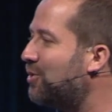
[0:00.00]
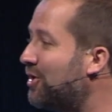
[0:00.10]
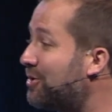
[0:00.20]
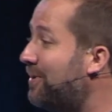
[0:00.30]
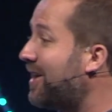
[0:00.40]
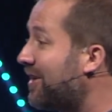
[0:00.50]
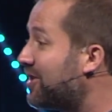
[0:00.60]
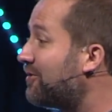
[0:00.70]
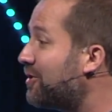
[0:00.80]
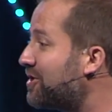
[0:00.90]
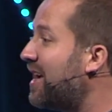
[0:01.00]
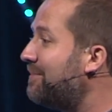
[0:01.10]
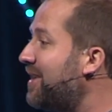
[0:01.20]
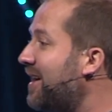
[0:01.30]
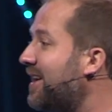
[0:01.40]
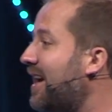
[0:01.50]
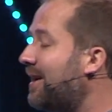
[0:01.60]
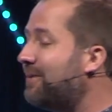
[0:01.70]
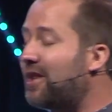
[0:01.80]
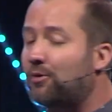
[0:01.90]
Well, he was playing in his first NBA
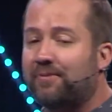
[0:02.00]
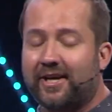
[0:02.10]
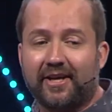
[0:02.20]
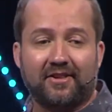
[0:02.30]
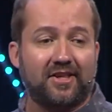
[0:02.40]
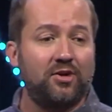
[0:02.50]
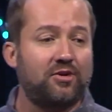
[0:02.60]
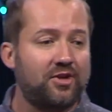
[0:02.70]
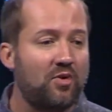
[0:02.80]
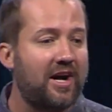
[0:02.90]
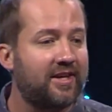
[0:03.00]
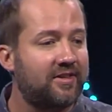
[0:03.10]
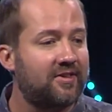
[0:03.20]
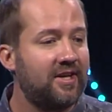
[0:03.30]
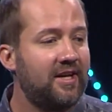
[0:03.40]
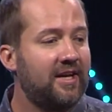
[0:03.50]
game, and they were playing against the Houston Rockets.